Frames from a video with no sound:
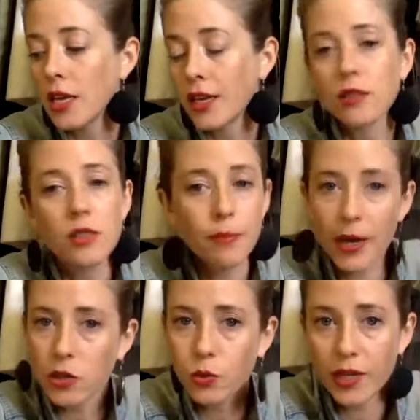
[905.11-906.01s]
is the
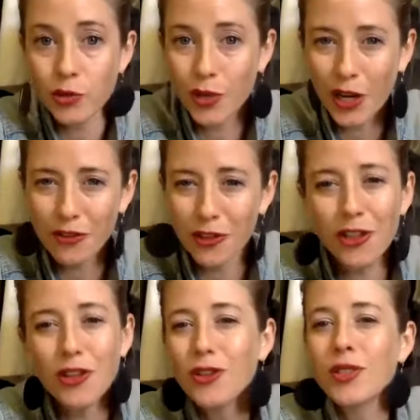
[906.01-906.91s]
best way to care for
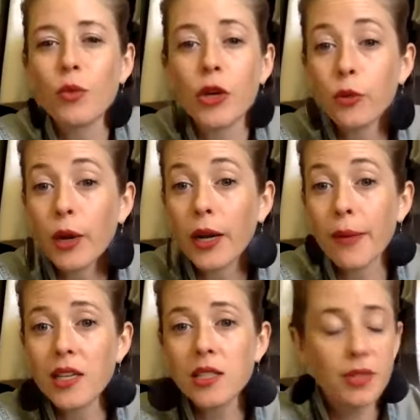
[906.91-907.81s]
clothes and what you recommend.